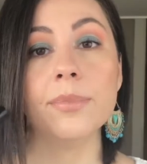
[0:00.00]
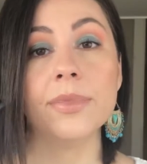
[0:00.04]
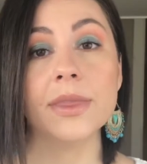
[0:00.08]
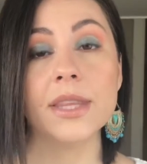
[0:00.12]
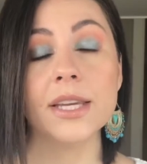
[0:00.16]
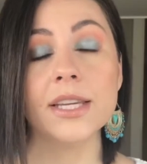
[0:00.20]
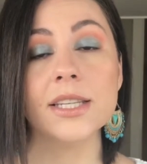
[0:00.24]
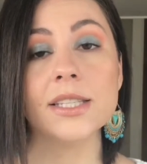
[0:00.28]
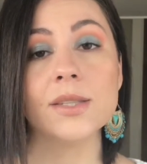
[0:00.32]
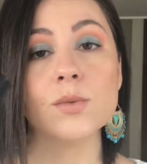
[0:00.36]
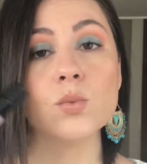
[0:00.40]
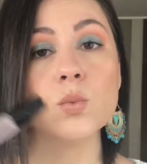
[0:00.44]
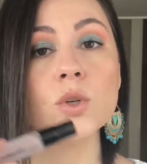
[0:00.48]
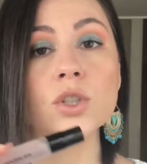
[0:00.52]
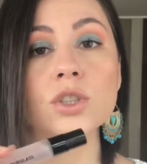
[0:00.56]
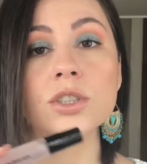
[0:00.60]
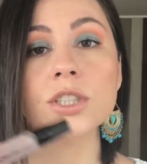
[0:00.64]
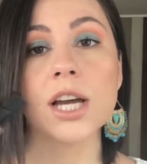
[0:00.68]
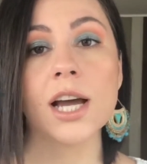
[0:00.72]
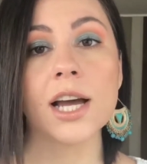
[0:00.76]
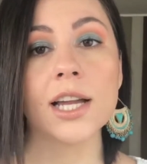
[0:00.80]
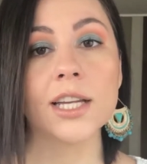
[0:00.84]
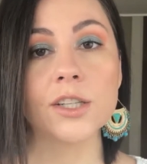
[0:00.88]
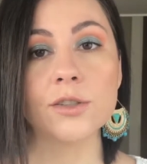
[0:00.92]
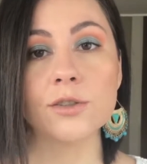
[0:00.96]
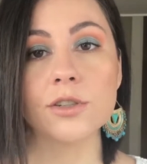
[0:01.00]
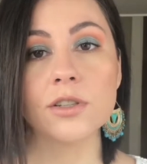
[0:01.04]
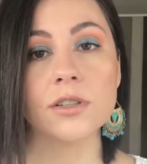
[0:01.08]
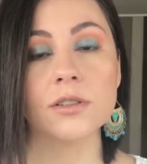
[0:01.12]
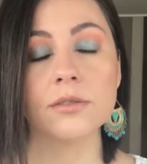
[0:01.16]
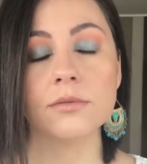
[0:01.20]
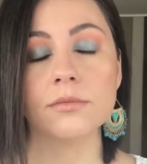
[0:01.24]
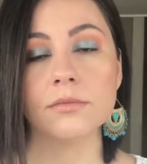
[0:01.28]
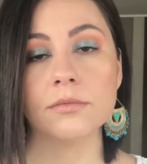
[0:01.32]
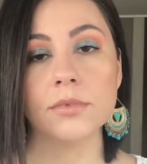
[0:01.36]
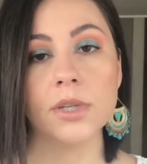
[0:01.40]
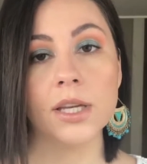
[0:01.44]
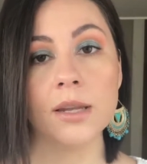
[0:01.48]
This will not,
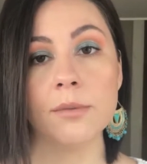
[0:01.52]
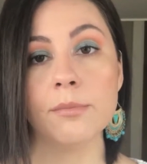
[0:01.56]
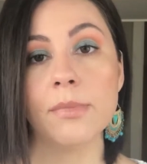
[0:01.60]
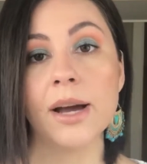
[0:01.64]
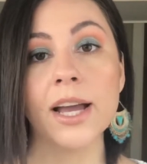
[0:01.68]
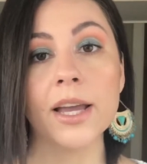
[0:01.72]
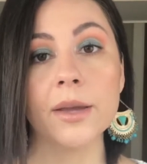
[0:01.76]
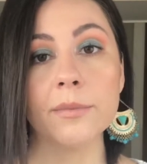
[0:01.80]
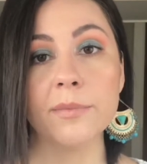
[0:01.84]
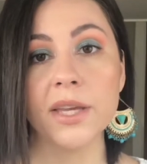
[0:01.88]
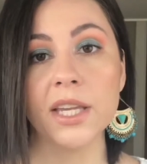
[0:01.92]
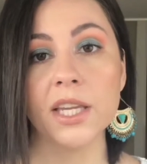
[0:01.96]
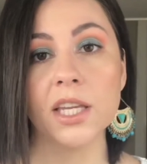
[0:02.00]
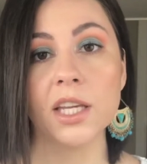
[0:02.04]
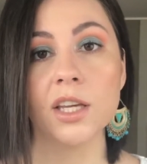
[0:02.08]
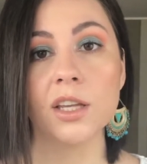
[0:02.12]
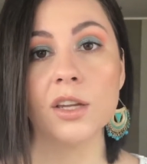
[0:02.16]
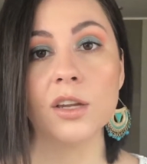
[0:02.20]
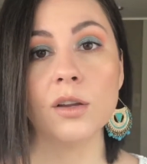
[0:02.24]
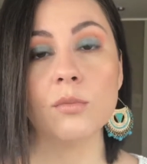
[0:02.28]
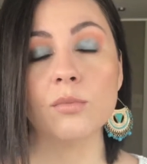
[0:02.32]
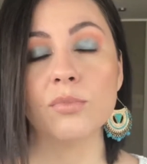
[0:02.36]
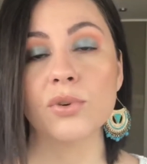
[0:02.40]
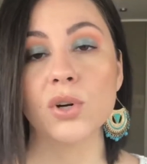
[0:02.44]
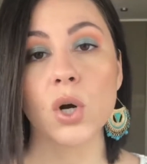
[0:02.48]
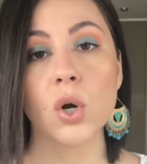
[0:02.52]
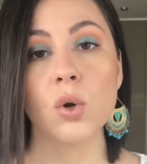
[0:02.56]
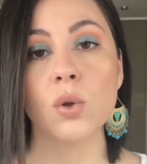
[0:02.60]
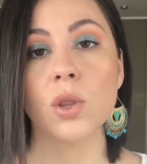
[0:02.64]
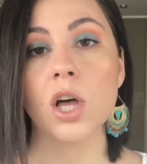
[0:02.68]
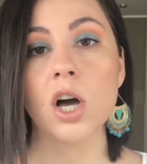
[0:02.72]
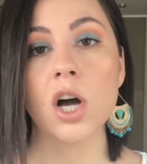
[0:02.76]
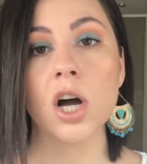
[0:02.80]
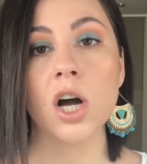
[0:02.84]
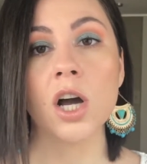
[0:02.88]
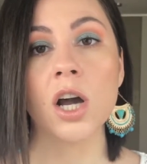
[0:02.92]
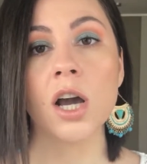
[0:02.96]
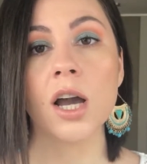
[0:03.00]
in my opinion,
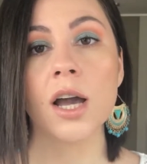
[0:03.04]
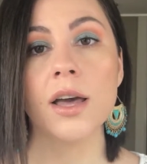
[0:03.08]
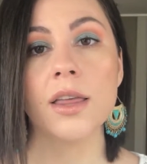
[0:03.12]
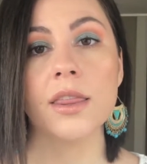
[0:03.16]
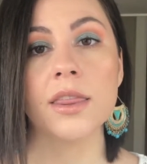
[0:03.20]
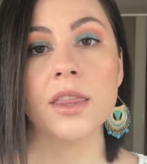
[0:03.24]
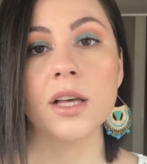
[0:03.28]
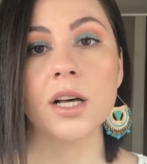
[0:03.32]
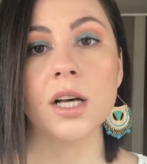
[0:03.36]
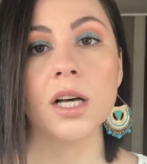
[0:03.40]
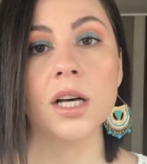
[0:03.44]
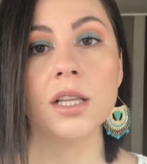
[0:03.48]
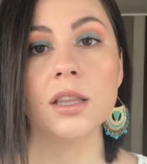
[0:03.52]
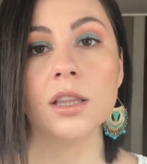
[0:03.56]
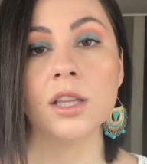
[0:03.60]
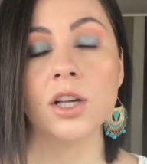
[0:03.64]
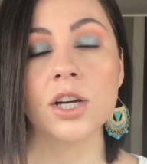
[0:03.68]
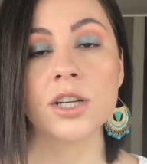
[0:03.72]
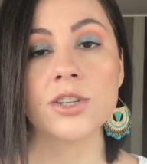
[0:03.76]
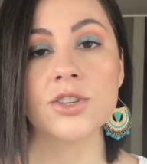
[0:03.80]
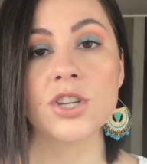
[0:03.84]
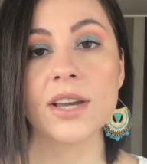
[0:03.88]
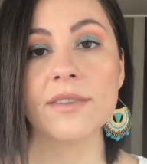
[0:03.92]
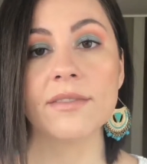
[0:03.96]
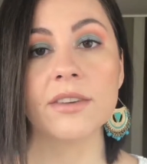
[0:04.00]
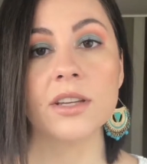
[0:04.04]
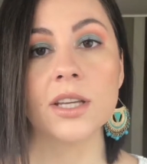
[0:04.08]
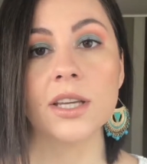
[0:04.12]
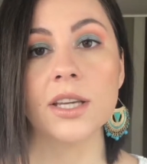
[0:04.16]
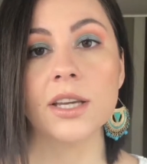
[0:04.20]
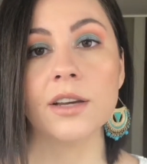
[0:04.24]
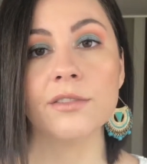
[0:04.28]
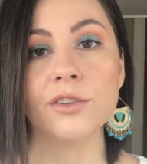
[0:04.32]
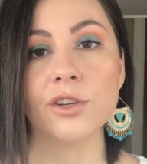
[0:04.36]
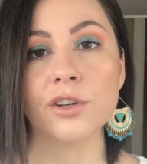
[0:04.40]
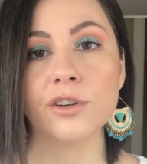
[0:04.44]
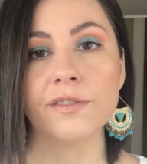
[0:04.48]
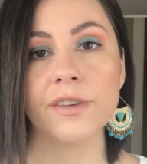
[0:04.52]
prolong the longevity
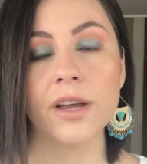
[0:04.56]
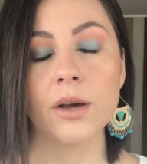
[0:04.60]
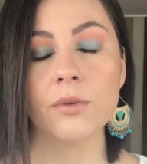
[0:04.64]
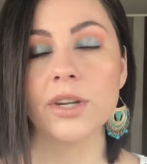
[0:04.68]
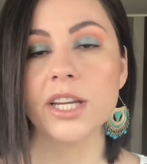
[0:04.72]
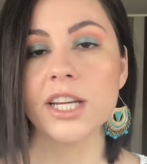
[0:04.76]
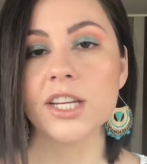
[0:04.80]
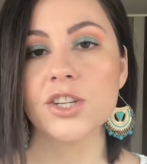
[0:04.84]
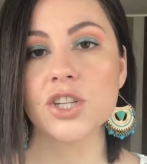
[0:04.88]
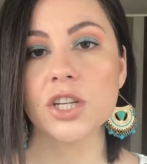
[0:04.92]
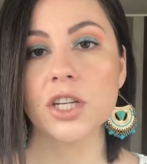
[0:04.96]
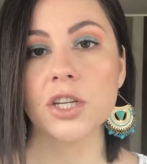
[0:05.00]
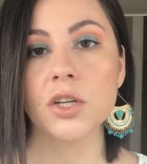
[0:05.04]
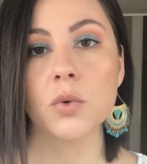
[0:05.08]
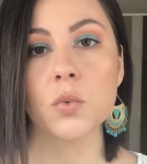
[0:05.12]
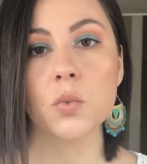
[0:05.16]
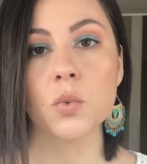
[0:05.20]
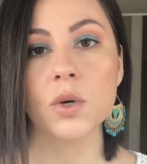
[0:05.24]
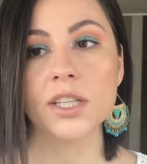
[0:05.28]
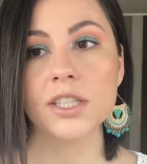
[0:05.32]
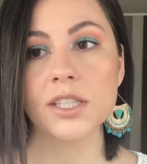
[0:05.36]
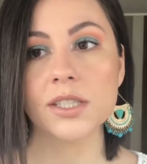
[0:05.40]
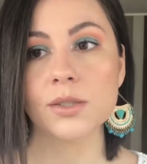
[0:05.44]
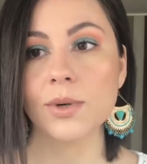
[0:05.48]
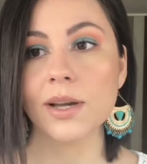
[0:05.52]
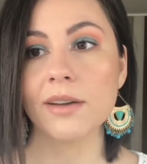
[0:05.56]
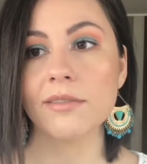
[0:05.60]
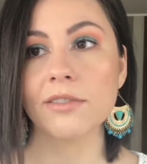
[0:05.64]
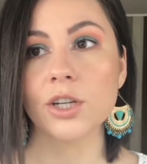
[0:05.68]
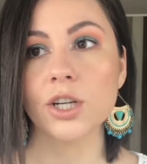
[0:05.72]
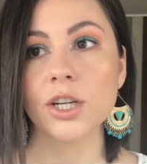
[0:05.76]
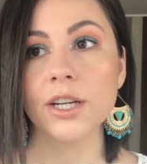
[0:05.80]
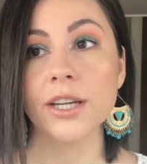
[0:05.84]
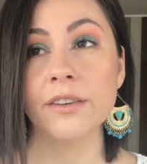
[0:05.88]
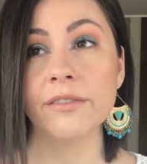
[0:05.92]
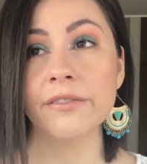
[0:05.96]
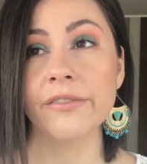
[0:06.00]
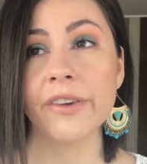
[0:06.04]
of your foundation
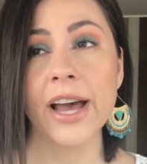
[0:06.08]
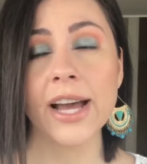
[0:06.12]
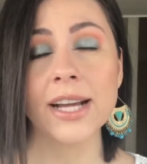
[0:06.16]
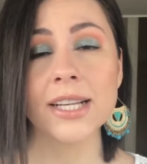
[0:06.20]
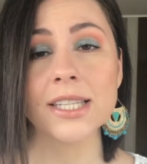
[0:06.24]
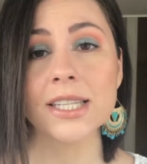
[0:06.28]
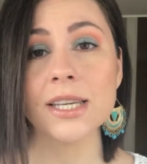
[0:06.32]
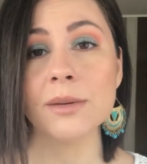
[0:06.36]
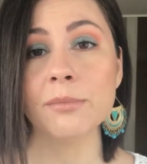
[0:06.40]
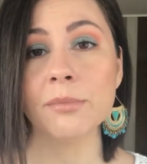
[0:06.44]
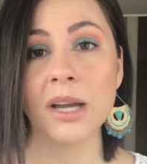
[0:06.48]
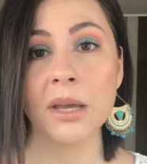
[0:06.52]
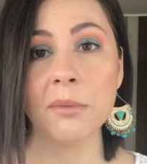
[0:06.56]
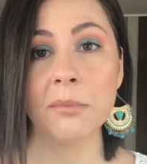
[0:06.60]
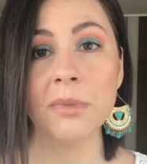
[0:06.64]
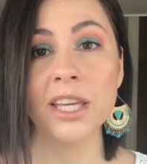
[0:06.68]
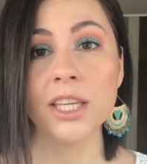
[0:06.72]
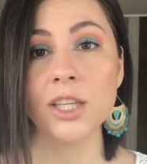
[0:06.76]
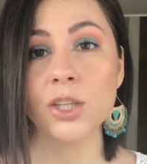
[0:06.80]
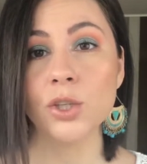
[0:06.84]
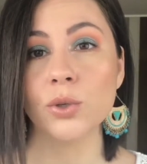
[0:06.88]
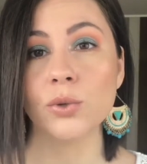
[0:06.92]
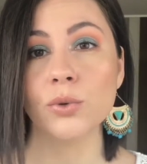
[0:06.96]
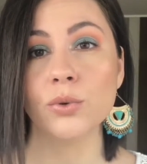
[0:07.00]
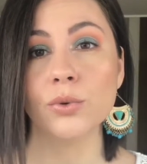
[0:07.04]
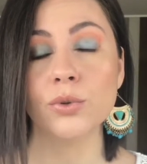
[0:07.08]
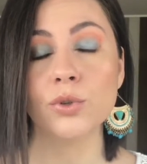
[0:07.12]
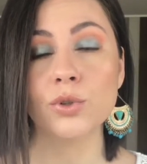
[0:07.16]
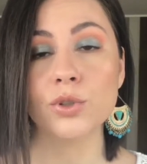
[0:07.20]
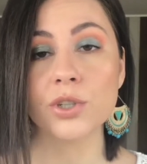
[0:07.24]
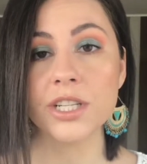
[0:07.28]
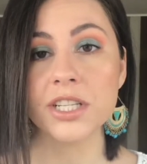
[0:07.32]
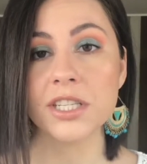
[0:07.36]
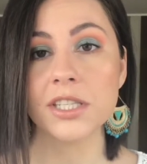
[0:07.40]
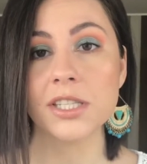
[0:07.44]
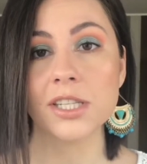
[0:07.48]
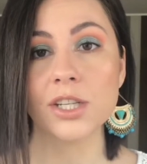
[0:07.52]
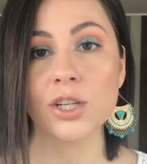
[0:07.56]
whatsoever. In fact, it might make you
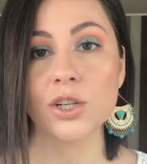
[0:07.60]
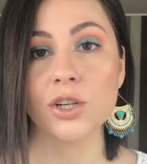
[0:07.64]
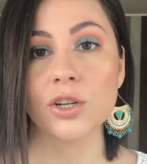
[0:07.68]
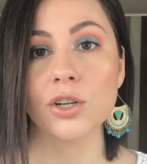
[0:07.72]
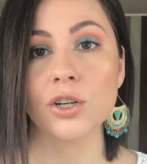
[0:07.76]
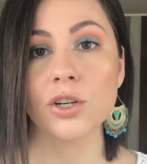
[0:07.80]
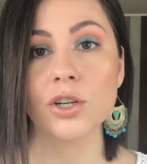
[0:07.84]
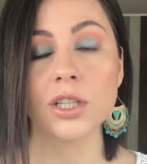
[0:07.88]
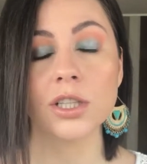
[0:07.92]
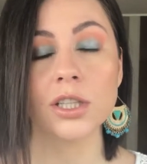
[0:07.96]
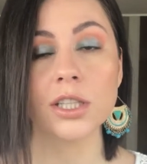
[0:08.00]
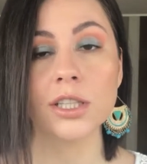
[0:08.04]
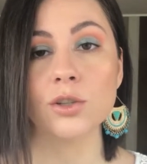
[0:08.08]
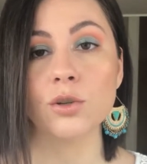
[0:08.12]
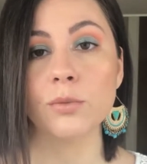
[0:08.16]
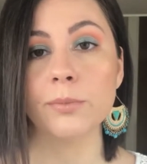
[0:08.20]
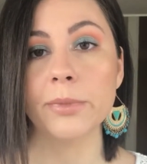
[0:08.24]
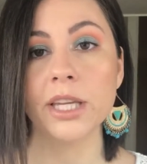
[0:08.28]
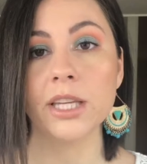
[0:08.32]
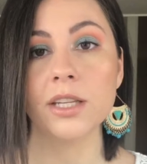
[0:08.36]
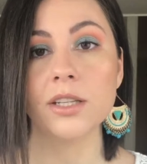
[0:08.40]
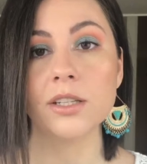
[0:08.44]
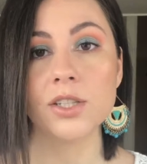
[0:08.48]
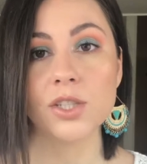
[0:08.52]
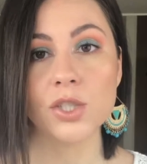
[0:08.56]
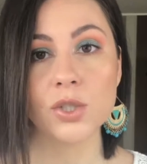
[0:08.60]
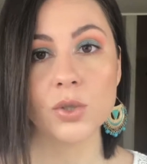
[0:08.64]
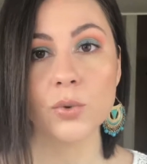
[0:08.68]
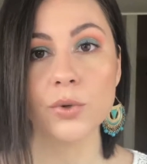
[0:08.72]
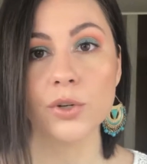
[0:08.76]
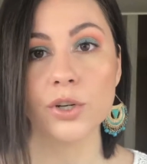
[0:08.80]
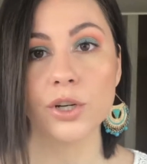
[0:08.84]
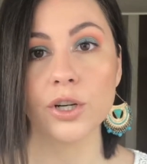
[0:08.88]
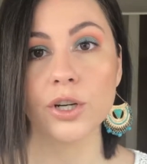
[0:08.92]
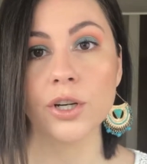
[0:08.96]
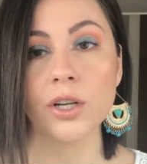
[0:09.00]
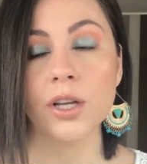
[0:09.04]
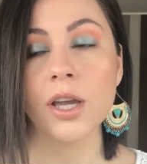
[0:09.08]
greasier a little bit
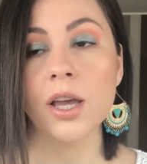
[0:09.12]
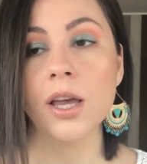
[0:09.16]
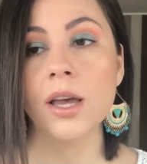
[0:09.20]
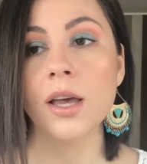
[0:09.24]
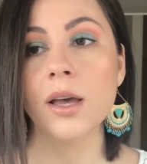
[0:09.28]
sooner.